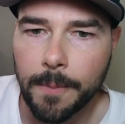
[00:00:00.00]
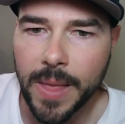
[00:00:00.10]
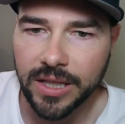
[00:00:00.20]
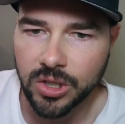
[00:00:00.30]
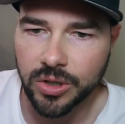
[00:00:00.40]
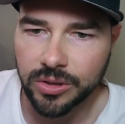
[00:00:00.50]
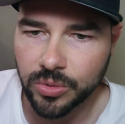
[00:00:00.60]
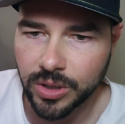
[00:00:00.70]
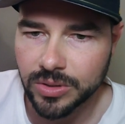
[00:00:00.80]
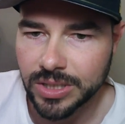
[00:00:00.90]
a
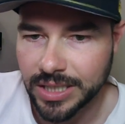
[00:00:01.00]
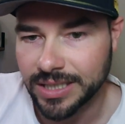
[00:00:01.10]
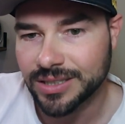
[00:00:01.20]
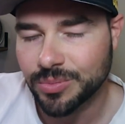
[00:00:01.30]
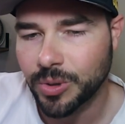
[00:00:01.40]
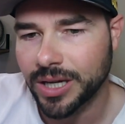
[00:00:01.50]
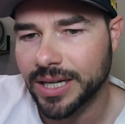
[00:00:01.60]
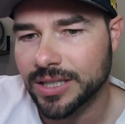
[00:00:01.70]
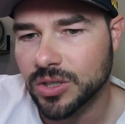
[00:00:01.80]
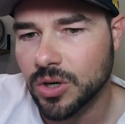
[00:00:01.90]
3306,
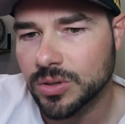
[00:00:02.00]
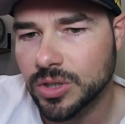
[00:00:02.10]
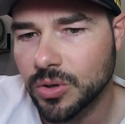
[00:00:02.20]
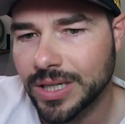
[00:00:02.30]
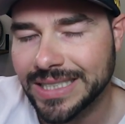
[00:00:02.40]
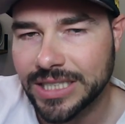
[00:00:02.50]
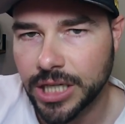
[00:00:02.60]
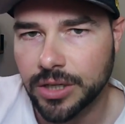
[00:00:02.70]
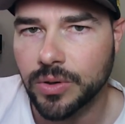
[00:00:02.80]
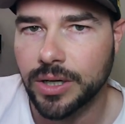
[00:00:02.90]
but it's also a
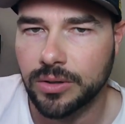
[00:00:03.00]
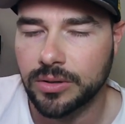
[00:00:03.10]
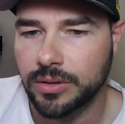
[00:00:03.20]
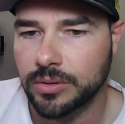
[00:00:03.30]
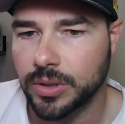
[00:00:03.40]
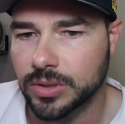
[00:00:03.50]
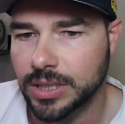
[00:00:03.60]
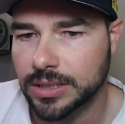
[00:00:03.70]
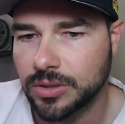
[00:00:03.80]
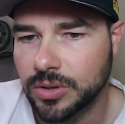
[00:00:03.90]
generator
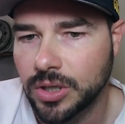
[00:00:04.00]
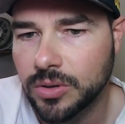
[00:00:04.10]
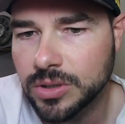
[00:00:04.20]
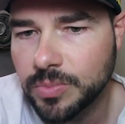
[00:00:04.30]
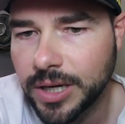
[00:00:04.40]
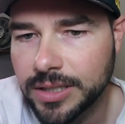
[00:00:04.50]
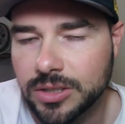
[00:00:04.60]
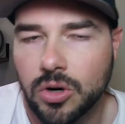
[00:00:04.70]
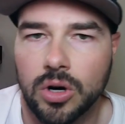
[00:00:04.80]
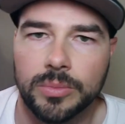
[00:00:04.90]
3306. You can notice by
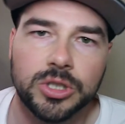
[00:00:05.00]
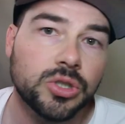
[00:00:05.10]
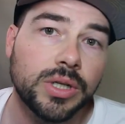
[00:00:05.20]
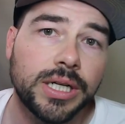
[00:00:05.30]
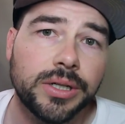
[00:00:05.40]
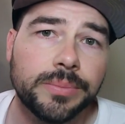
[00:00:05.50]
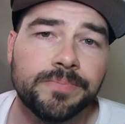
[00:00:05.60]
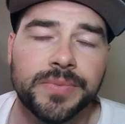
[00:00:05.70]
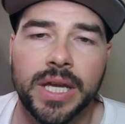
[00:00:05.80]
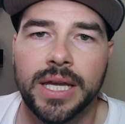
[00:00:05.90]
this armature here.
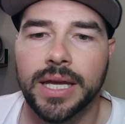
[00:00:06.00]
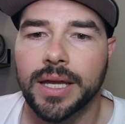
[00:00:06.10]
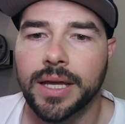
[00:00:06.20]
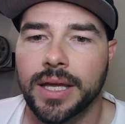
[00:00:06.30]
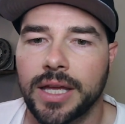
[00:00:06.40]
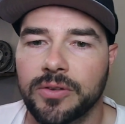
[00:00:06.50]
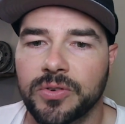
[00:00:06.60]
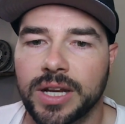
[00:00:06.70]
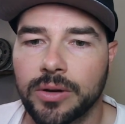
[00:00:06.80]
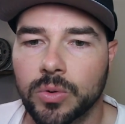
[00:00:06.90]
If
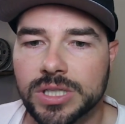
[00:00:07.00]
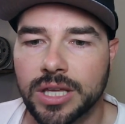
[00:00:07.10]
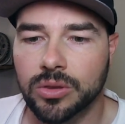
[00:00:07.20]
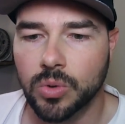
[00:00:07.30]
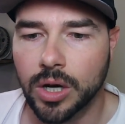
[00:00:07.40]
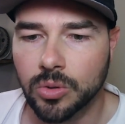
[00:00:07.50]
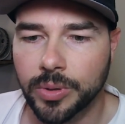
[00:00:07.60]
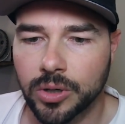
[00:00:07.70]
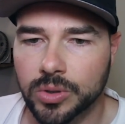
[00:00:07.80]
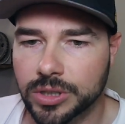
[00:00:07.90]
it was a throttle
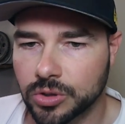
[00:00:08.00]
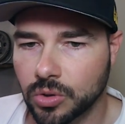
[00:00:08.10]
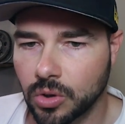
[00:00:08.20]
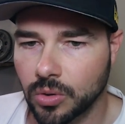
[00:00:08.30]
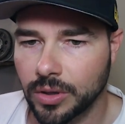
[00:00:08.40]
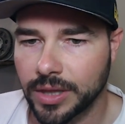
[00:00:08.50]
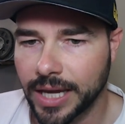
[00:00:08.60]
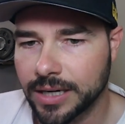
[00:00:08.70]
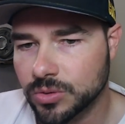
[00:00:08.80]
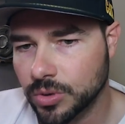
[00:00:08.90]
pedal control,
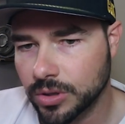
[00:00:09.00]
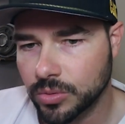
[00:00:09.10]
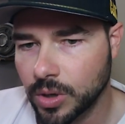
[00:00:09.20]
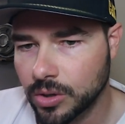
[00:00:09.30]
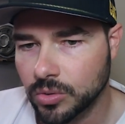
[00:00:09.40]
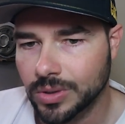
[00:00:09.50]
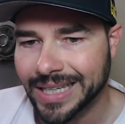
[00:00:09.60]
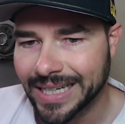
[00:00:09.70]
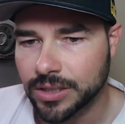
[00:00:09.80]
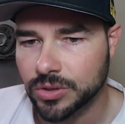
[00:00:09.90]
that is where the throttle
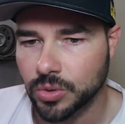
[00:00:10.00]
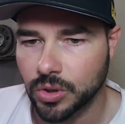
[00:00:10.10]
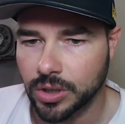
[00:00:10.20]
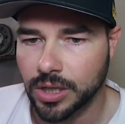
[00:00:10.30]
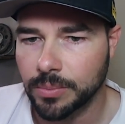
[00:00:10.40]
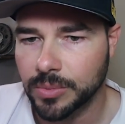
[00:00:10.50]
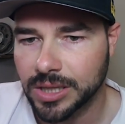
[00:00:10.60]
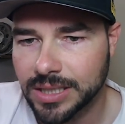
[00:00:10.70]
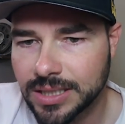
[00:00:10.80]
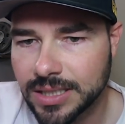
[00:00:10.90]
linkage would hook up,
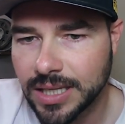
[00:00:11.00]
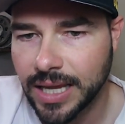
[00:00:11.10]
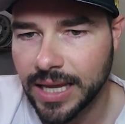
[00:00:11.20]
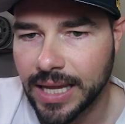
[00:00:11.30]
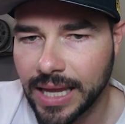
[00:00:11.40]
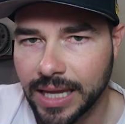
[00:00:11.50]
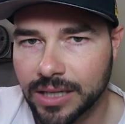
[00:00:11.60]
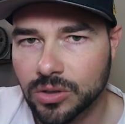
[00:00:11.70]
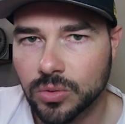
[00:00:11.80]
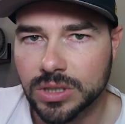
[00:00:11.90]
but this is a
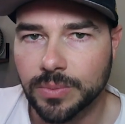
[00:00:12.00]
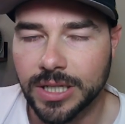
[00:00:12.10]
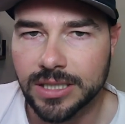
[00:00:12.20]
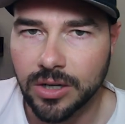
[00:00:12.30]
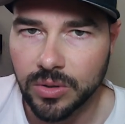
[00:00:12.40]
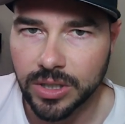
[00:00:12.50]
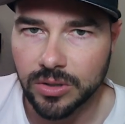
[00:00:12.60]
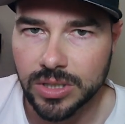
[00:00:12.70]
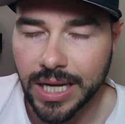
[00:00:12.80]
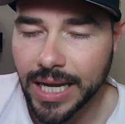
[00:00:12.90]
handle, which means it only
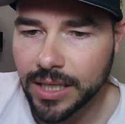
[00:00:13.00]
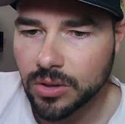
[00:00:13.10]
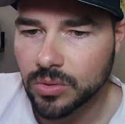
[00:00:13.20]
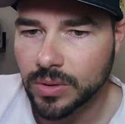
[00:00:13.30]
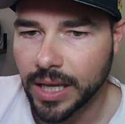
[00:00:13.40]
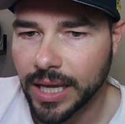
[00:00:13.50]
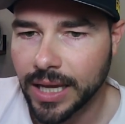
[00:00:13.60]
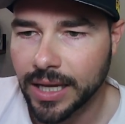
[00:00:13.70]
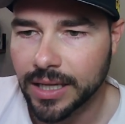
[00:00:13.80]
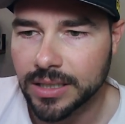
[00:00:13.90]
goes to idle
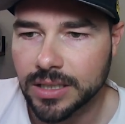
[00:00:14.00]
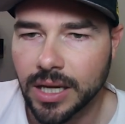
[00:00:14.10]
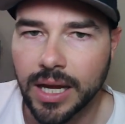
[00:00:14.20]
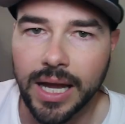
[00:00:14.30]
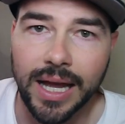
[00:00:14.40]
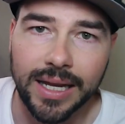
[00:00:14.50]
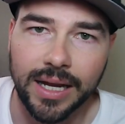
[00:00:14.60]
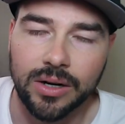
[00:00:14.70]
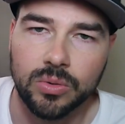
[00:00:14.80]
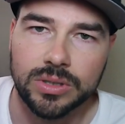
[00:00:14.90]
and high
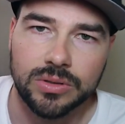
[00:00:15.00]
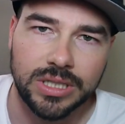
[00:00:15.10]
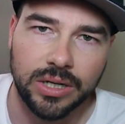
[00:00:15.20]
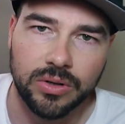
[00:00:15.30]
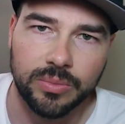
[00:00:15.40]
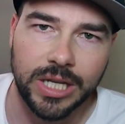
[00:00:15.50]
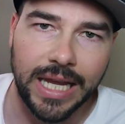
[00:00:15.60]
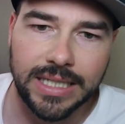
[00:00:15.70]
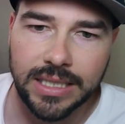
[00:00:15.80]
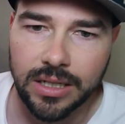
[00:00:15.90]
idle, which would generally be
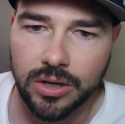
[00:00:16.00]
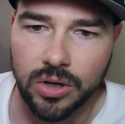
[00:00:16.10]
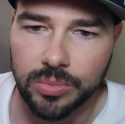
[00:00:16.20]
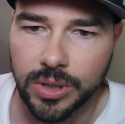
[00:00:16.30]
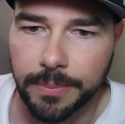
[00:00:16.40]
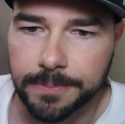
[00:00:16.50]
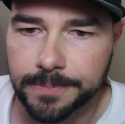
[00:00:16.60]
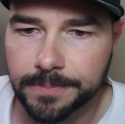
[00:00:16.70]
1800 RPM.